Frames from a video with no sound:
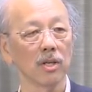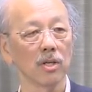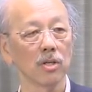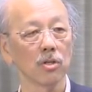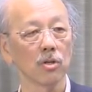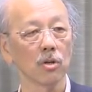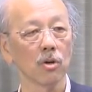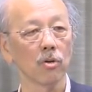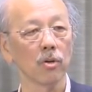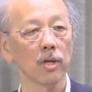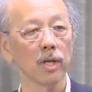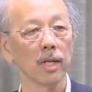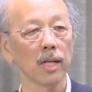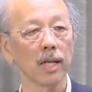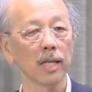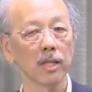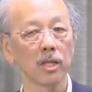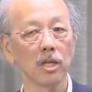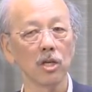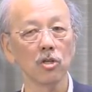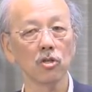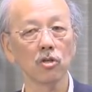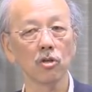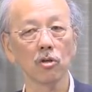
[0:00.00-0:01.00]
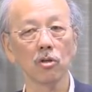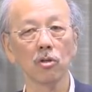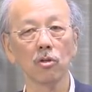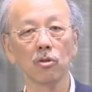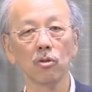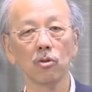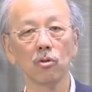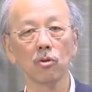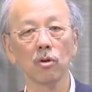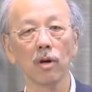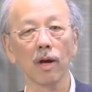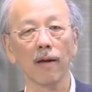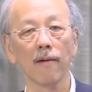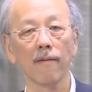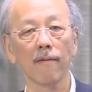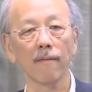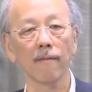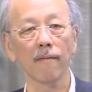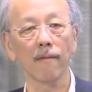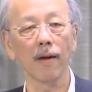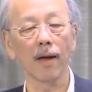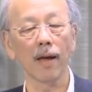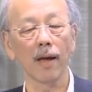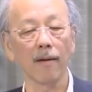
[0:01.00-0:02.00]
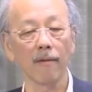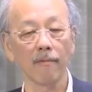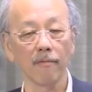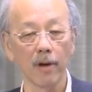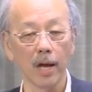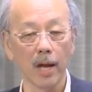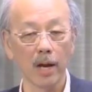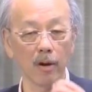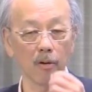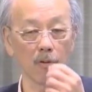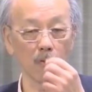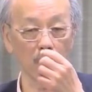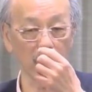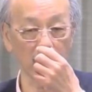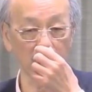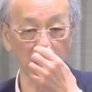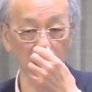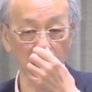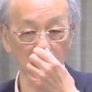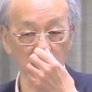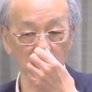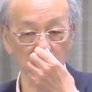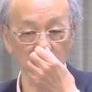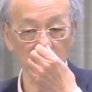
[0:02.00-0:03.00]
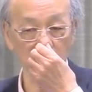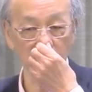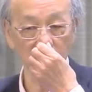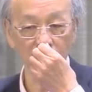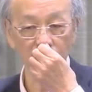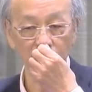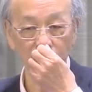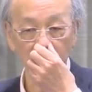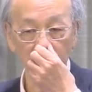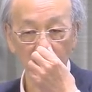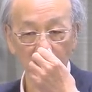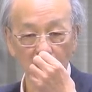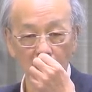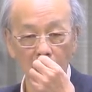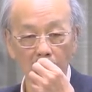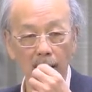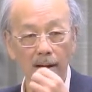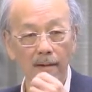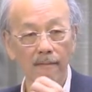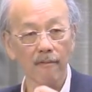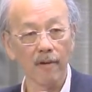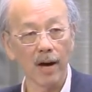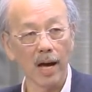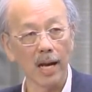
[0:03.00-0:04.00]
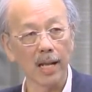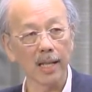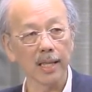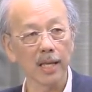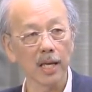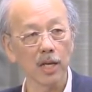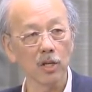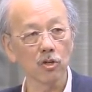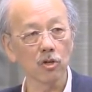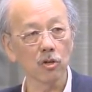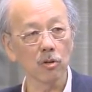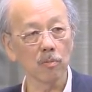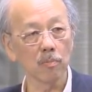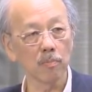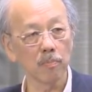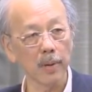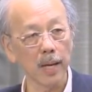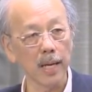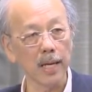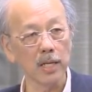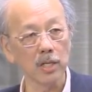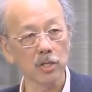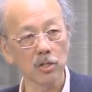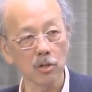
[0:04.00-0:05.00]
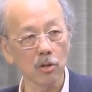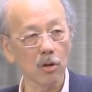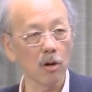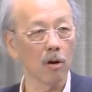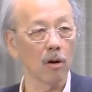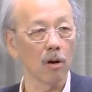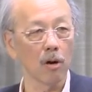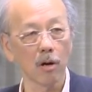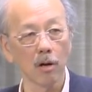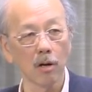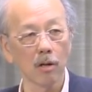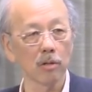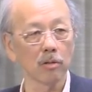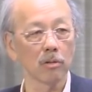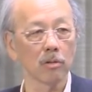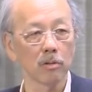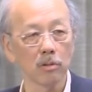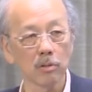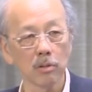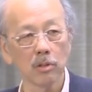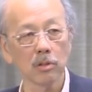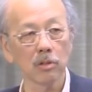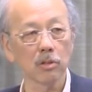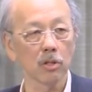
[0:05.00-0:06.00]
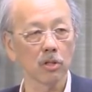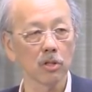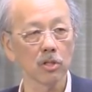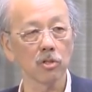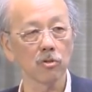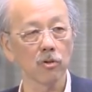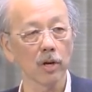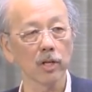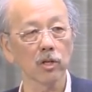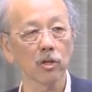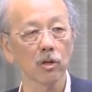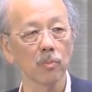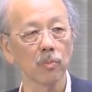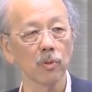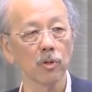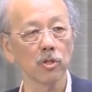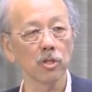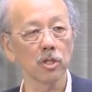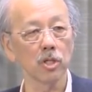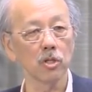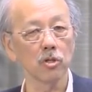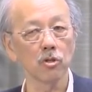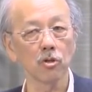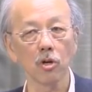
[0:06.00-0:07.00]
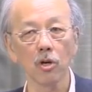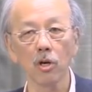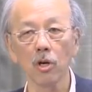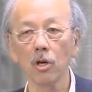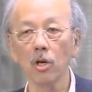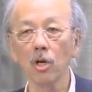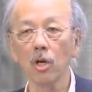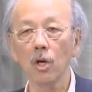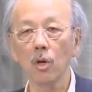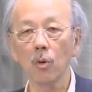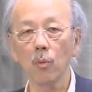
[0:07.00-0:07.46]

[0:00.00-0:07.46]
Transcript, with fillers: So in addition to a, a very rigorous uh, validation based on the structural procedure,